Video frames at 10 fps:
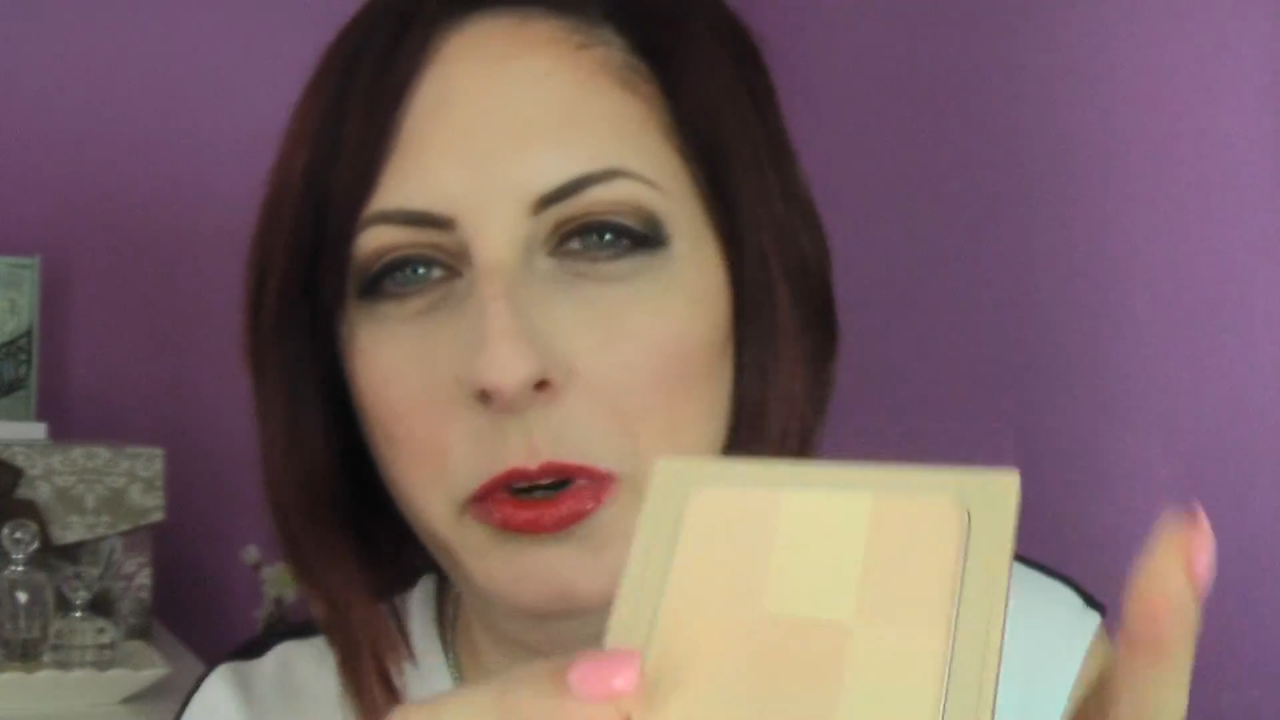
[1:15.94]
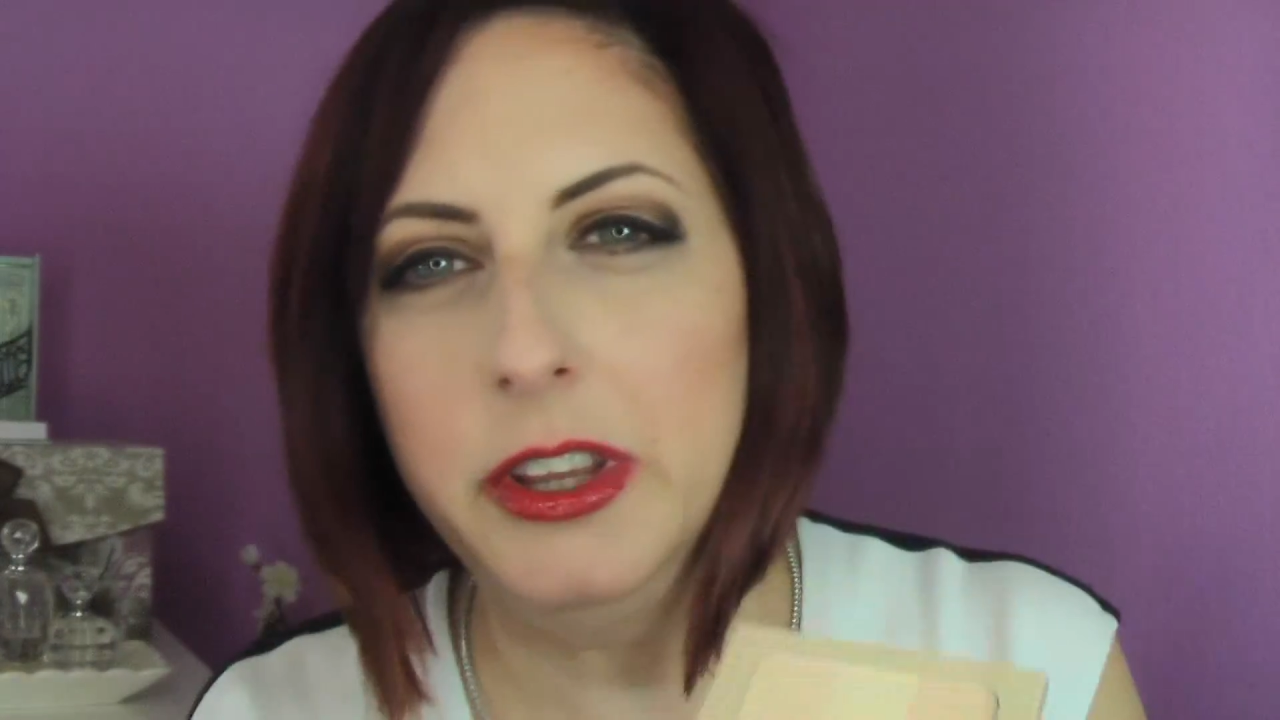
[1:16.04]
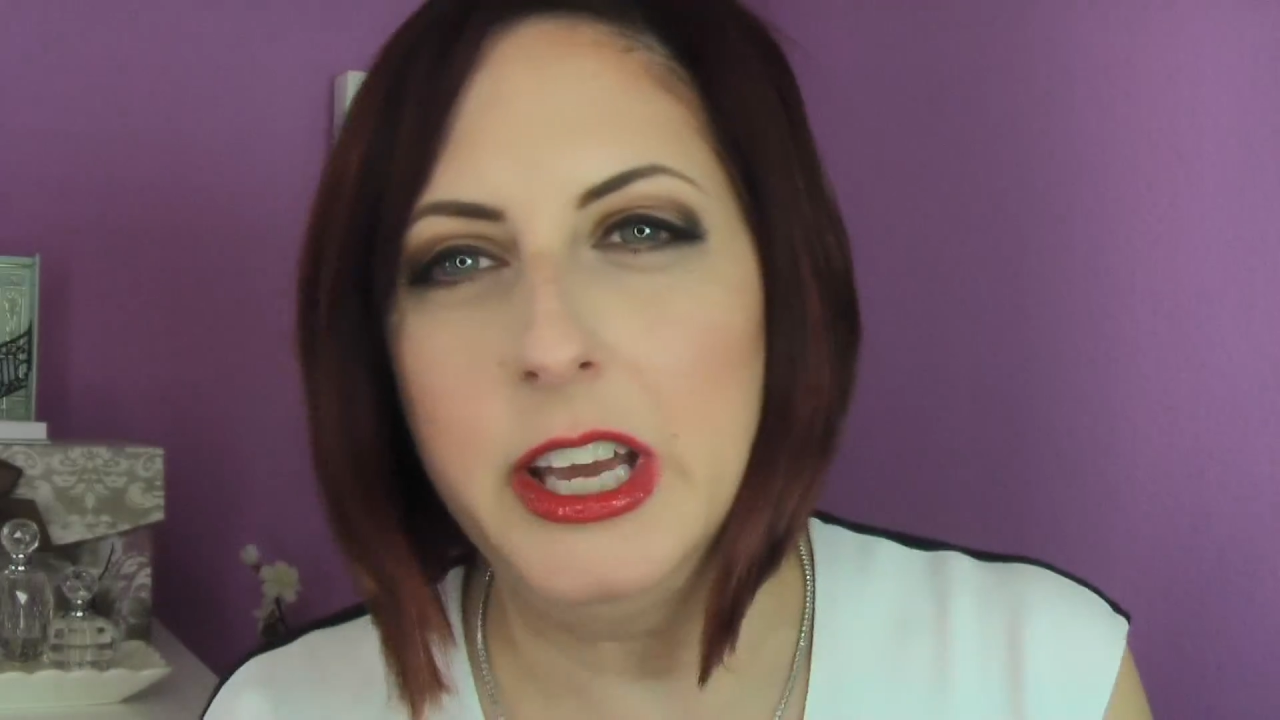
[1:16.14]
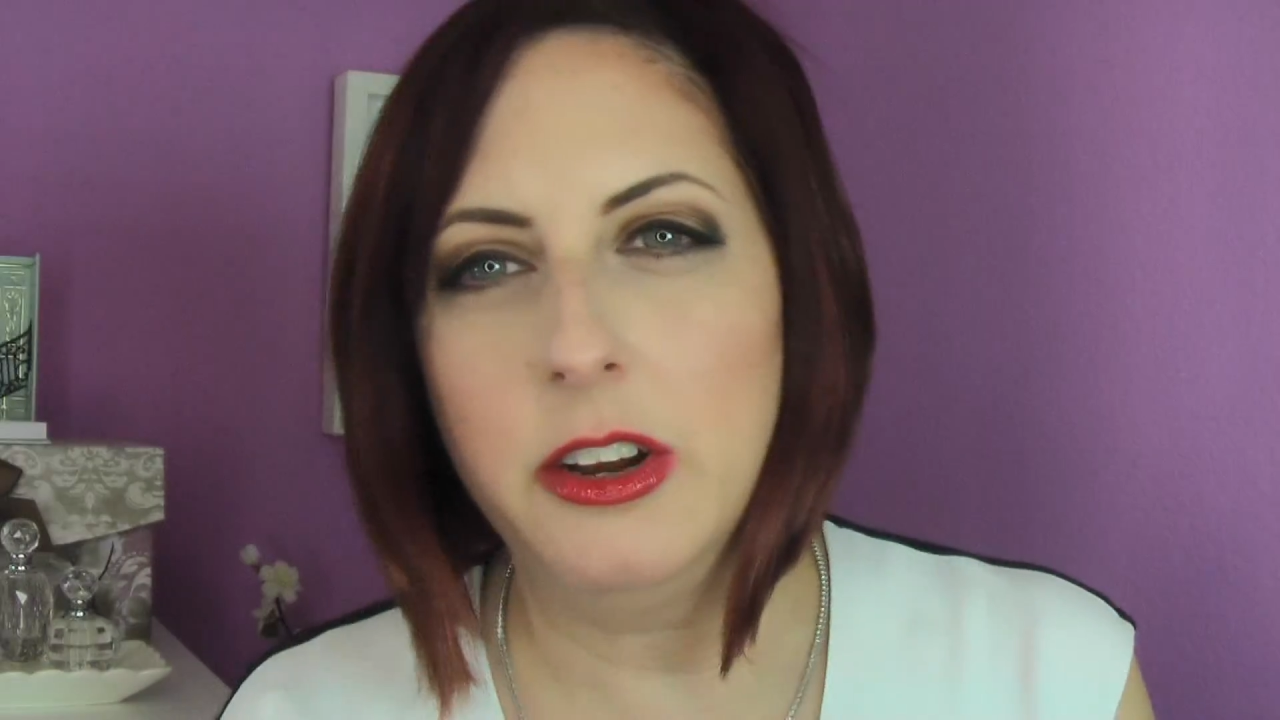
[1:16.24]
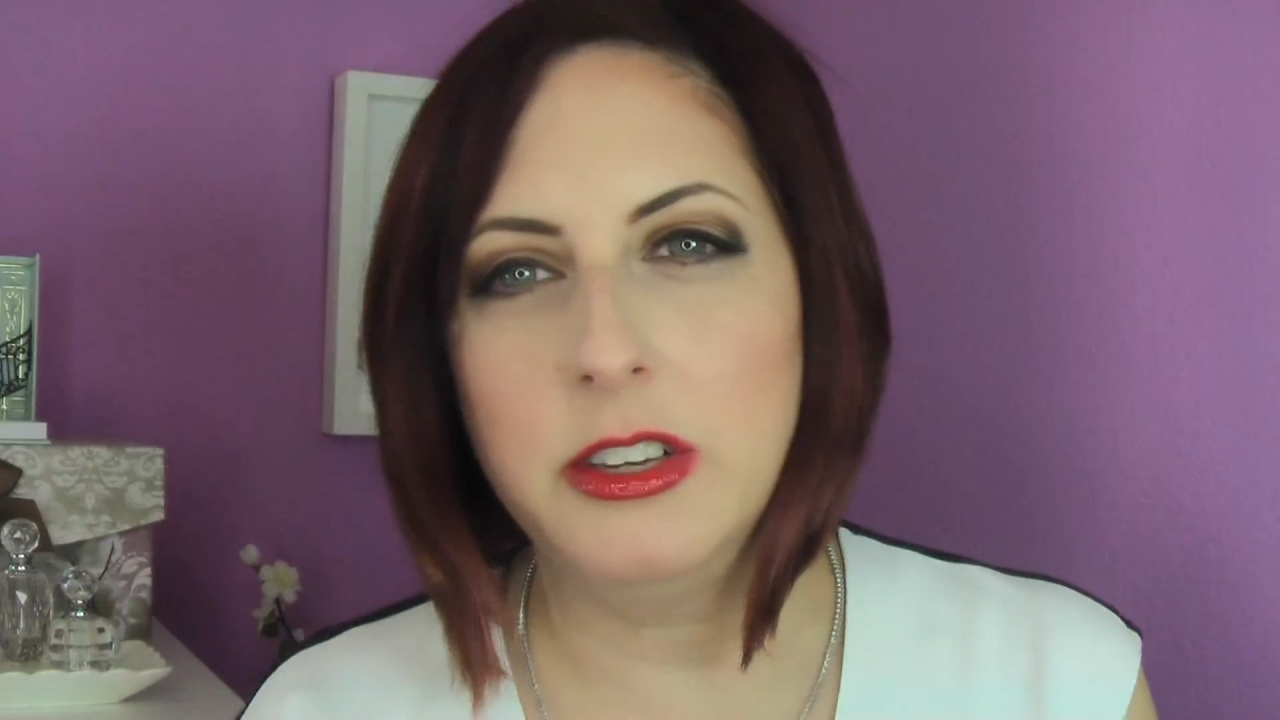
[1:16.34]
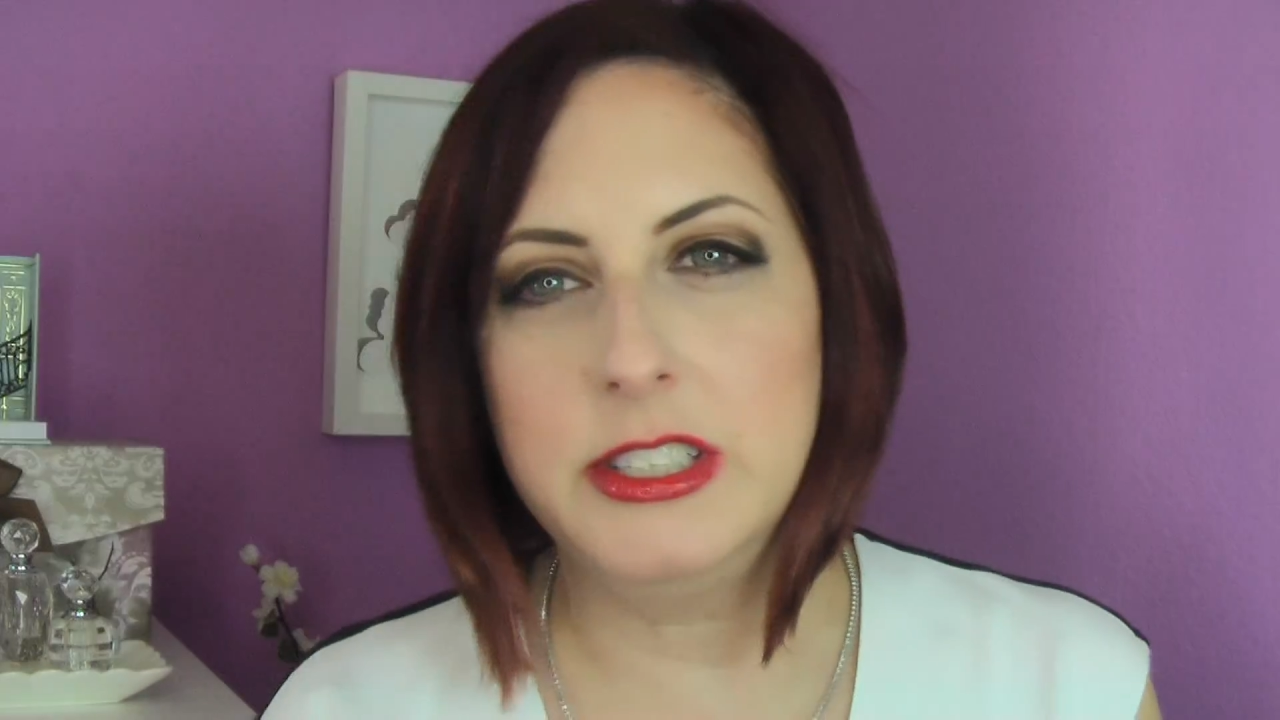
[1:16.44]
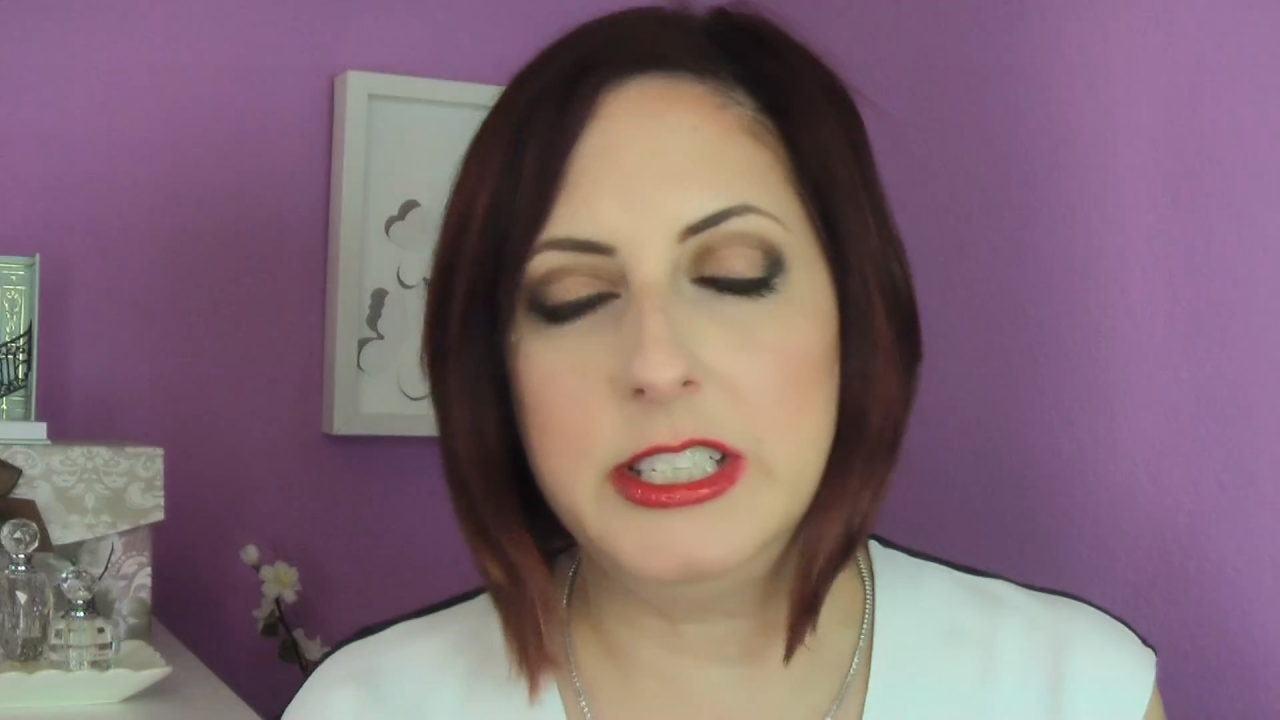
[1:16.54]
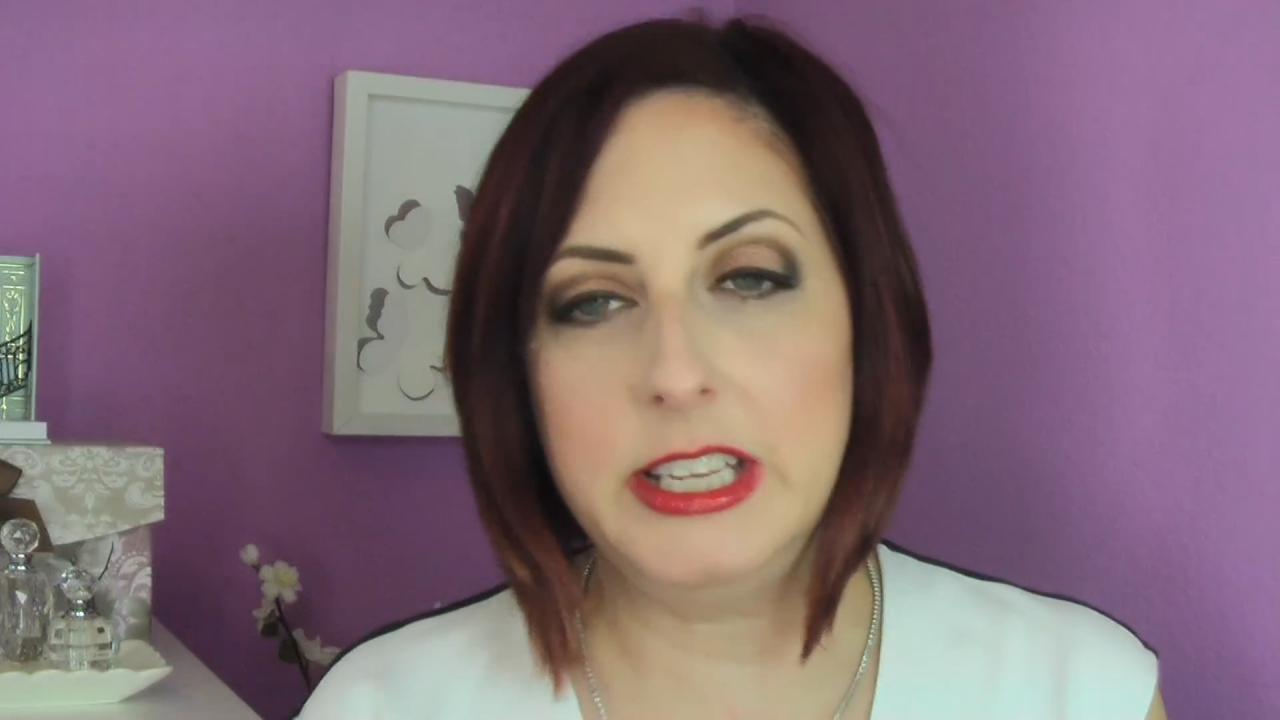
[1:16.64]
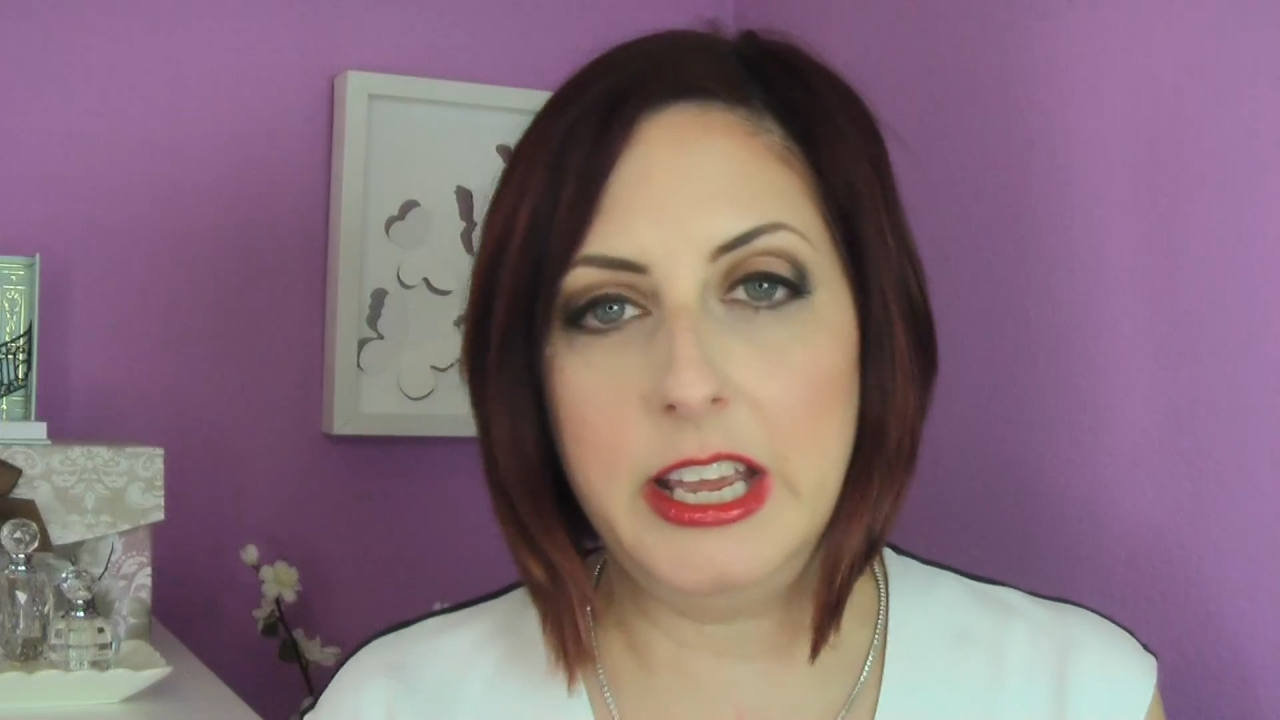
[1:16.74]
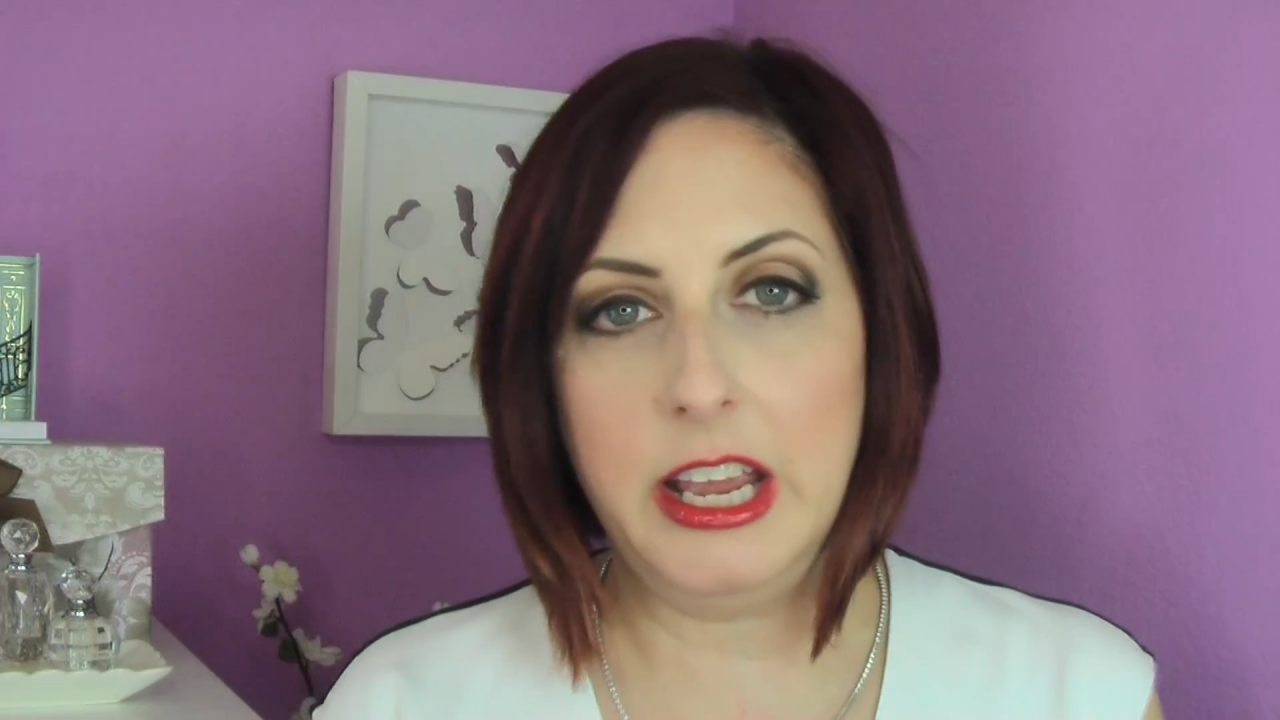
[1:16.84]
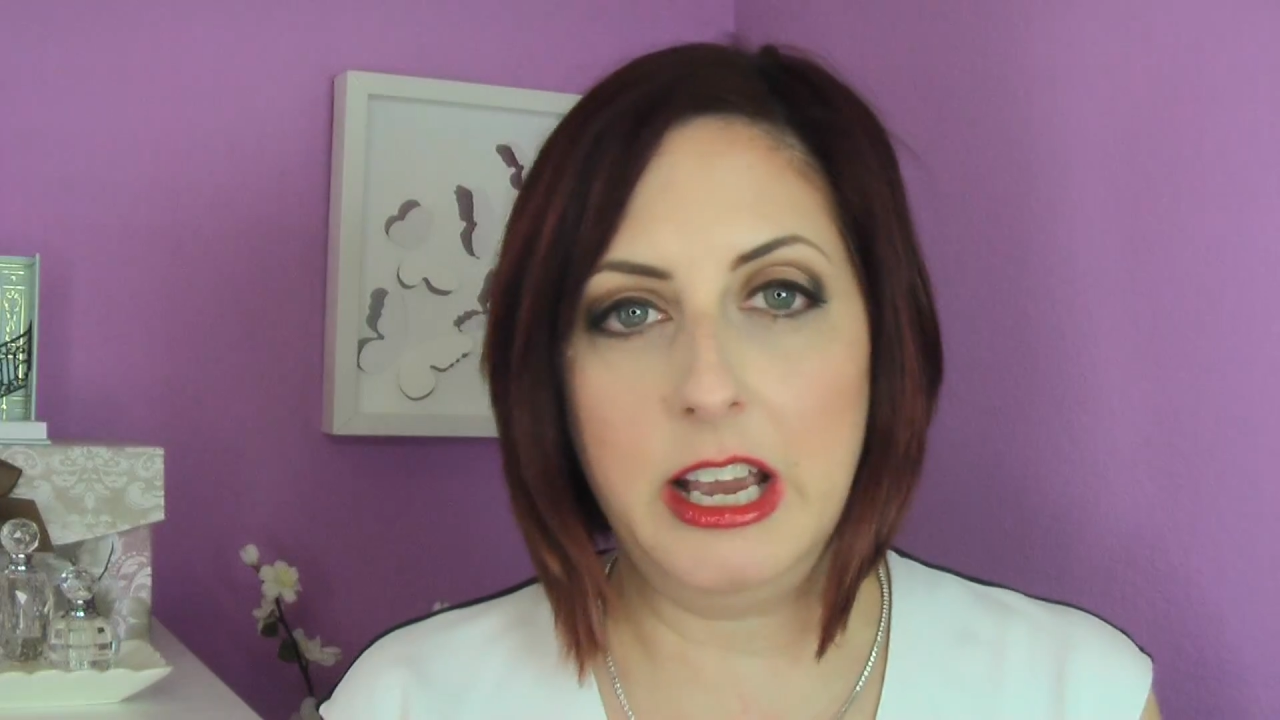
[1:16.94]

I put that on today